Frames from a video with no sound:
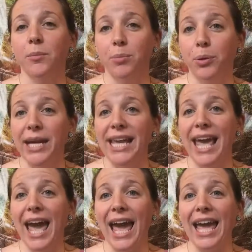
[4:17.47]

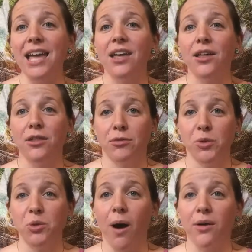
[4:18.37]
pre-K
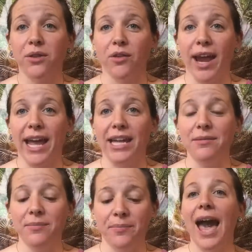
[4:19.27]
through 12th grade,
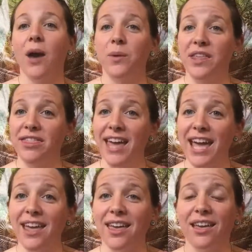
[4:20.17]
how we
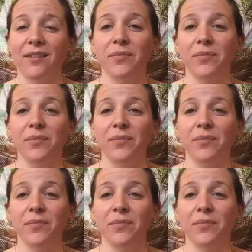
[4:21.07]
think,